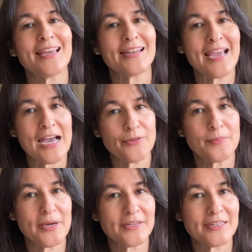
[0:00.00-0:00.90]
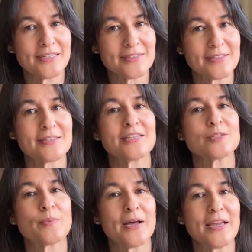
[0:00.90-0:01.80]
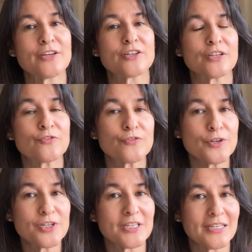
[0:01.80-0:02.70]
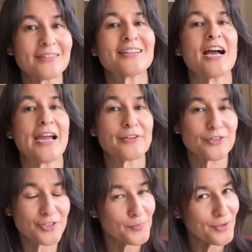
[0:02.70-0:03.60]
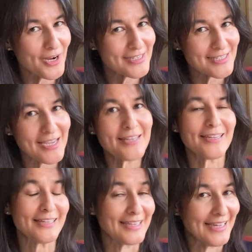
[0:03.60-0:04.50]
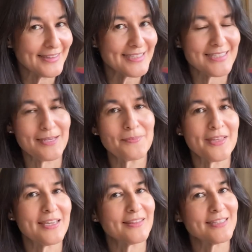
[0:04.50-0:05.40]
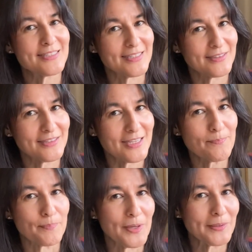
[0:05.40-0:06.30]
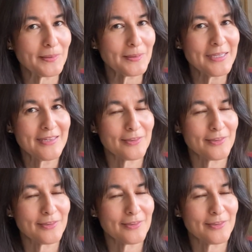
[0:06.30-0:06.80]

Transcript: and how the body does it is by converting it into hydrogen peroxide, again, the same thing that's in the bottle,